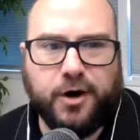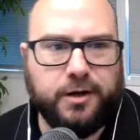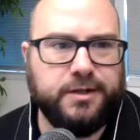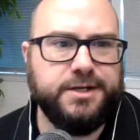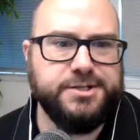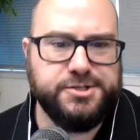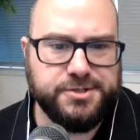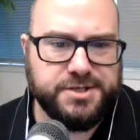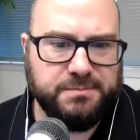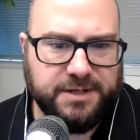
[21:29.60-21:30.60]
college
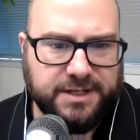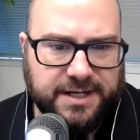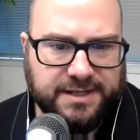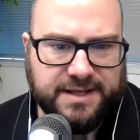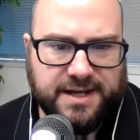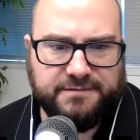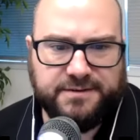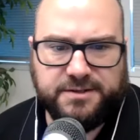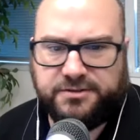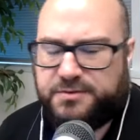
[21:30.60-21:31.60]
or something like that. It
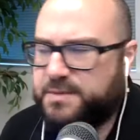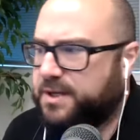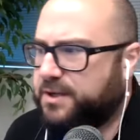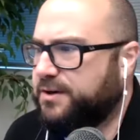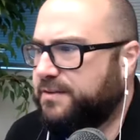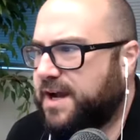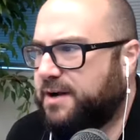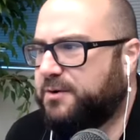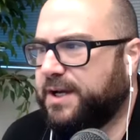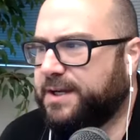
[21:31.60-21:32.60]
feels familiar that way.